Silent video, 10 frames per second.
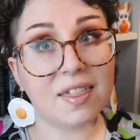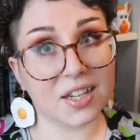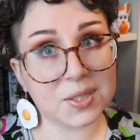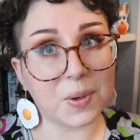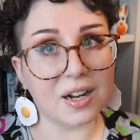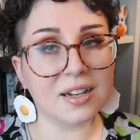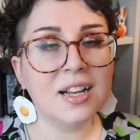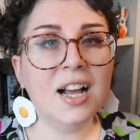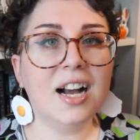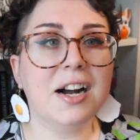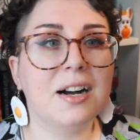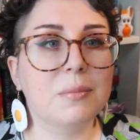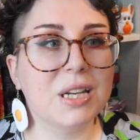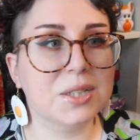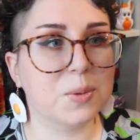this one
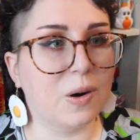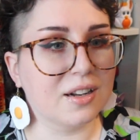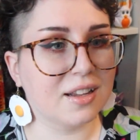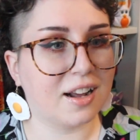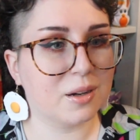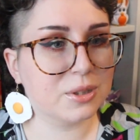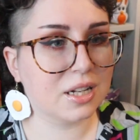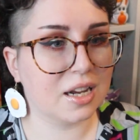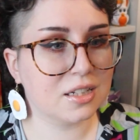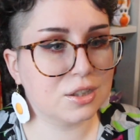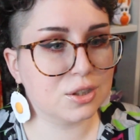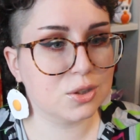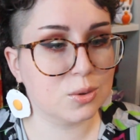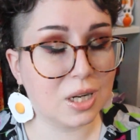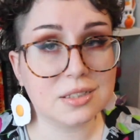is one that I would like
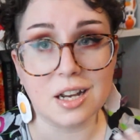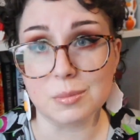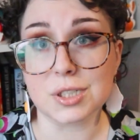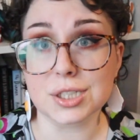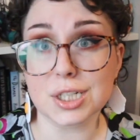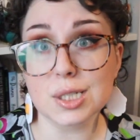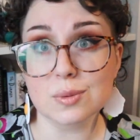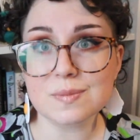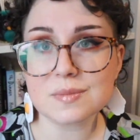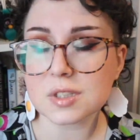to attempt to do,